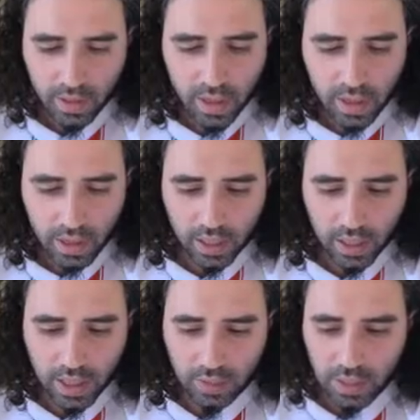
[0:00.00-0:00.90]
Then
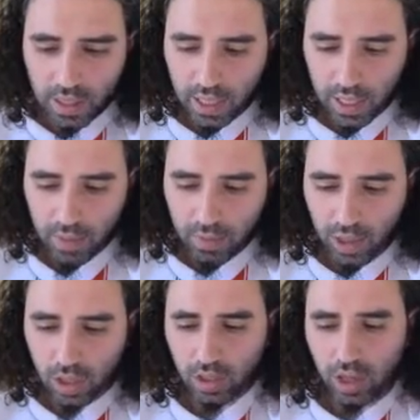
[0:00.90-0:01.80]
he became
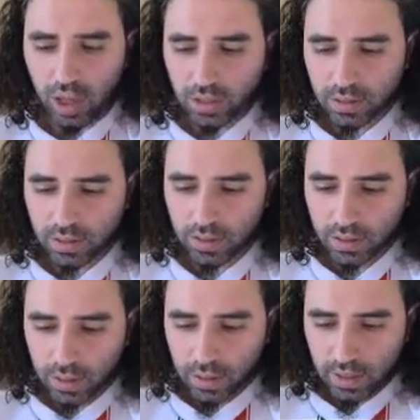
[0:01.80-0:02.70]
a clot.
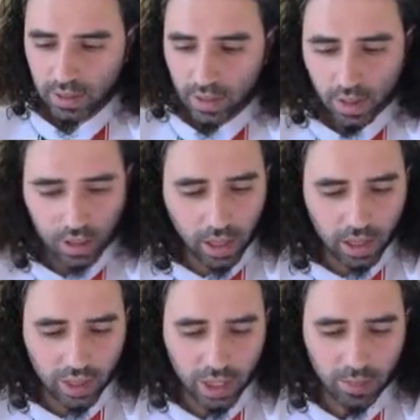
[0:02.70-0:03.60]
Then
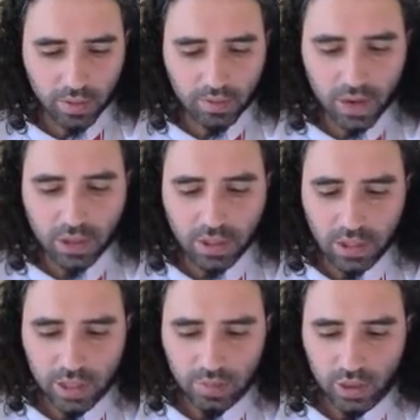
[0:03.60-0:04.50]
Allah shaped and
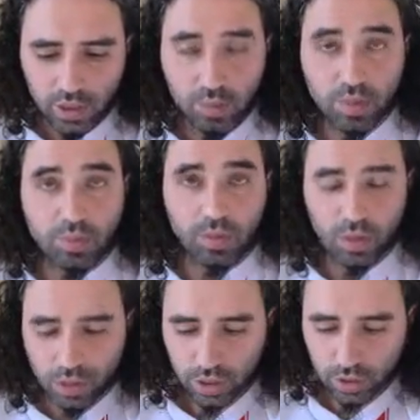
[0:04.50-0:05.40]
fashioned him in due
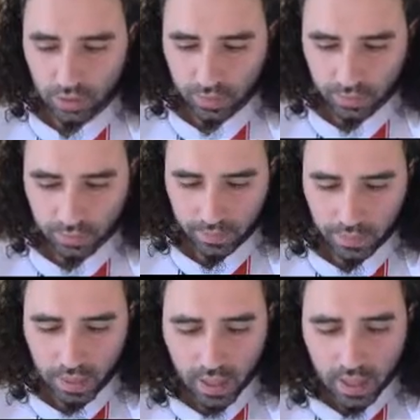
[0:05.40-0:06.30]
proportion,
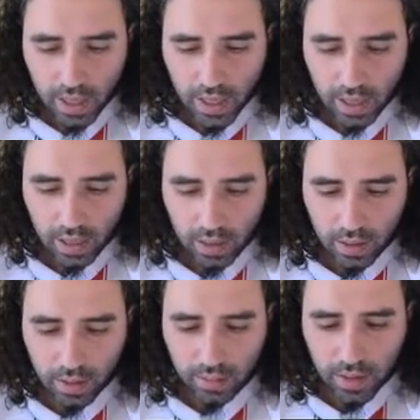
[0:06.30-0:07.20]

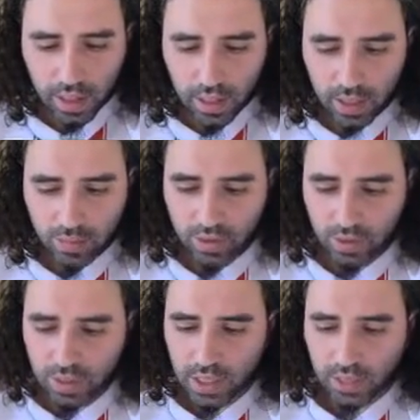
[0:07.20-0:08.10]
and made him
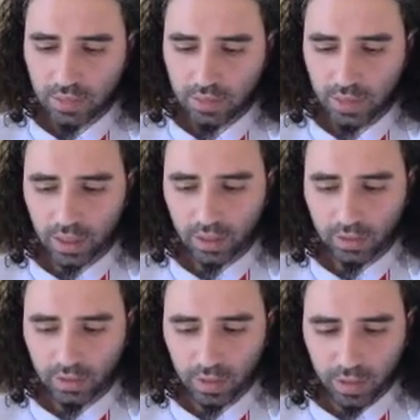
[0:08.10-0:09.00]
two sexes, male
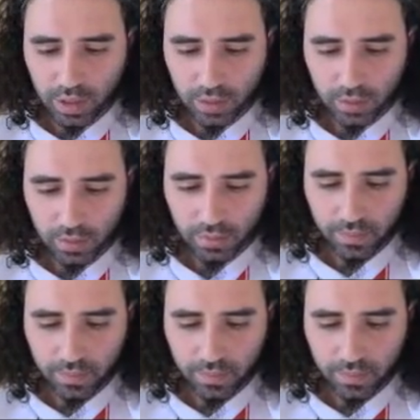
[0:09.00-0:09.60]
and female.